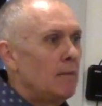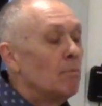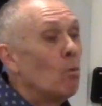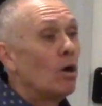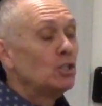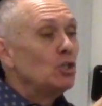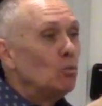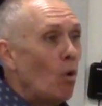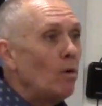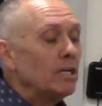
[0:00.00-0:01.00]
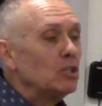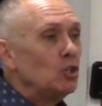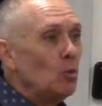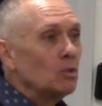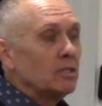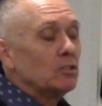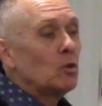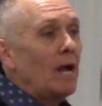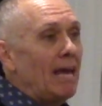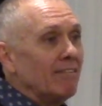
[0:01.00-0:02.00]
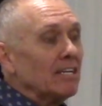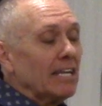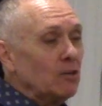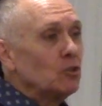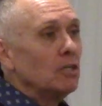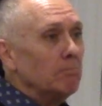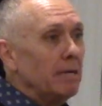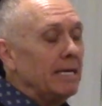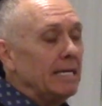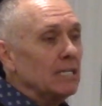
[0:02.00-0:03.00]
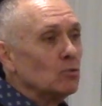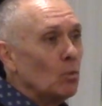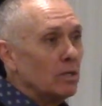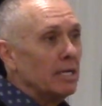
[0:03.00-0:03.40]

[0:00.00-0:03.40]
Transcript: But what you want is you want to start having leadership meetings one